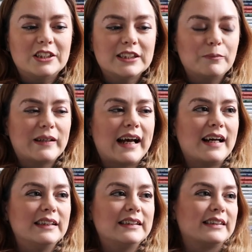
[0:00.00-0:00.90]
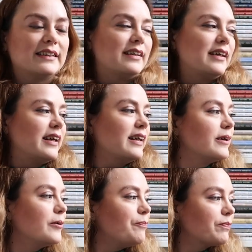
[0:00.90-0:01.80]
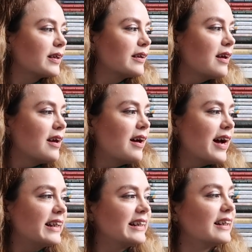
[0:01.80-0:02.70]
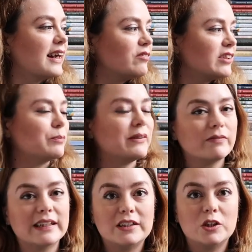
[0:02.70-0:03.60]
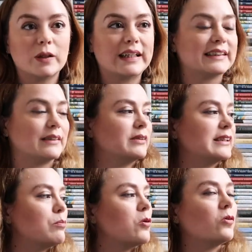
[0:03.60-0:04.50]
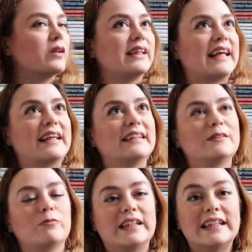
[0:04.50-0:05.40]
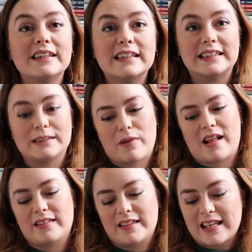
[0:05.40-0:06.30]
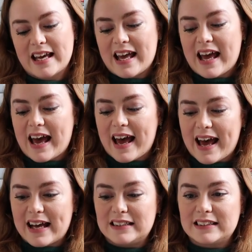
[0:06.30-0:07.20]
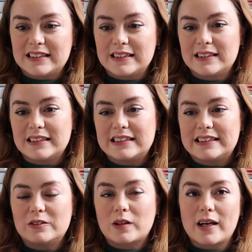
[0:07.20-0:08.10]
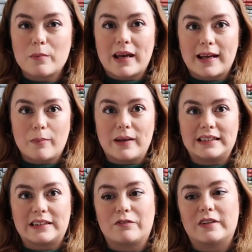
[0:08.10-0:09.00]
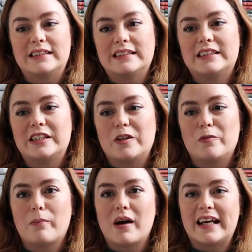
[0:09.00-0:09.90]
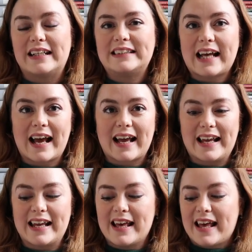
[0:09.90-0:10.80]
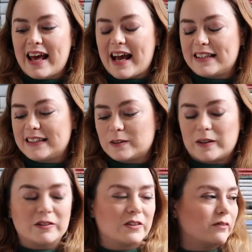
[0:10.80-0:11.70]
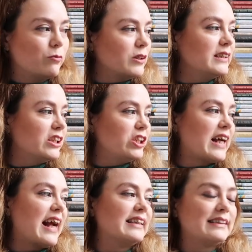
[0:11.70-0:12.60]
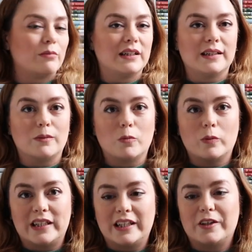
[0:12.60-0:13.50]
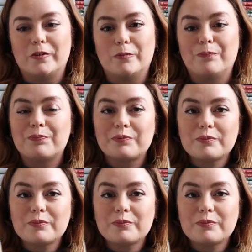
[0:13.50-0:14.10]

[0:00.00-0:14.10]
Just because I think I've just been really enjoying some small things within this month and that still kind of make a big difference to my day. And that's why I sort of want to share some of them with you.